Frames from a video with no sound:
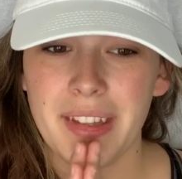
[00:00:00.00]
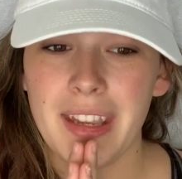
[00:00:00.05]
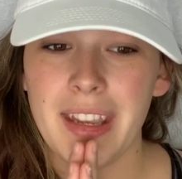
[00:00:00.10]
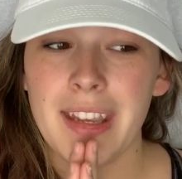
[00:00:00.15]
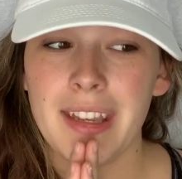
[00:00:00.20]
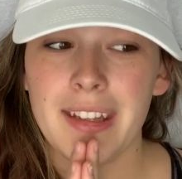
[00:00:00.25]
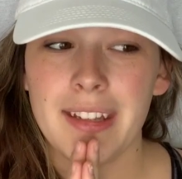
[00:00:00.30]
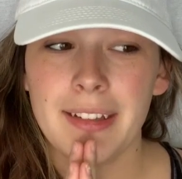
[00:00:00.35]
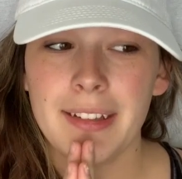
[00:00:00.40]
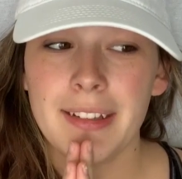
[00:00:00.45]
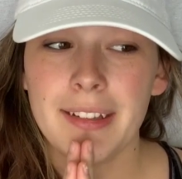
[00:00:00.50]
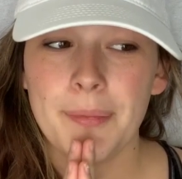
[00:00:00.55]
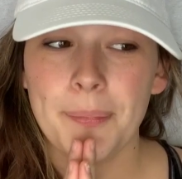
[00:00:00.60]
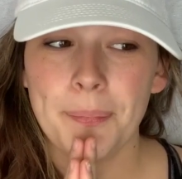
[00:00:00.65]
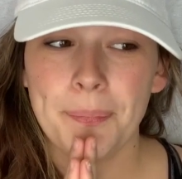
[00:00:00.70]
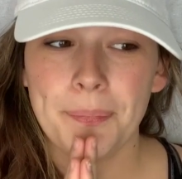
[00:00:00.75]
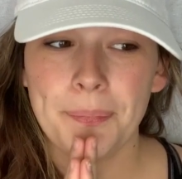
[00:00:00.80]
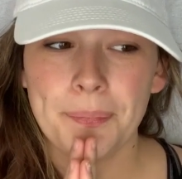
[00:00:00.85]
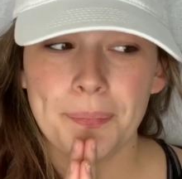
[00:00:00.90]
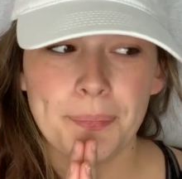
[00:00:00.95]
And
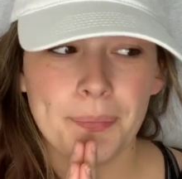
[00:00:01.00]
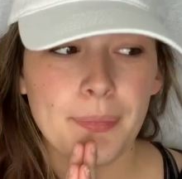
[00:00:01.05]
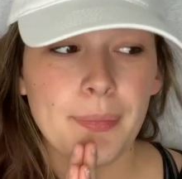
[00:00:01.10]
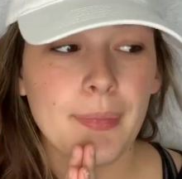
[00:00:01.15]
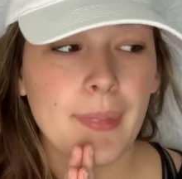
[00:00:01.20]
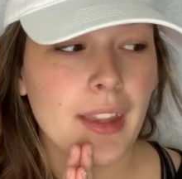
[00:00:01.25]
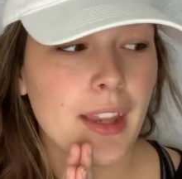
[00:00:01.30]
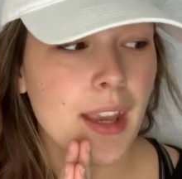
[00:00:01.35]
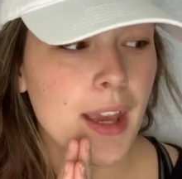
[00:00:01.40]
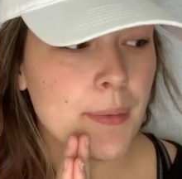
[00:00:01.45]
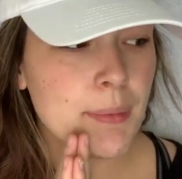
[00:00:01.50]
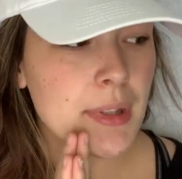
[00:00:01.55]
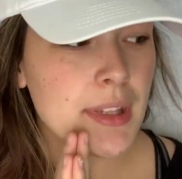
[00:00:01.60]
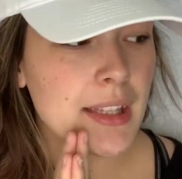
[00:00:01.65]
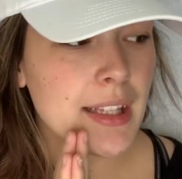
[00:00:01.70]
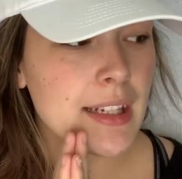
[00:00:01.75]
we're just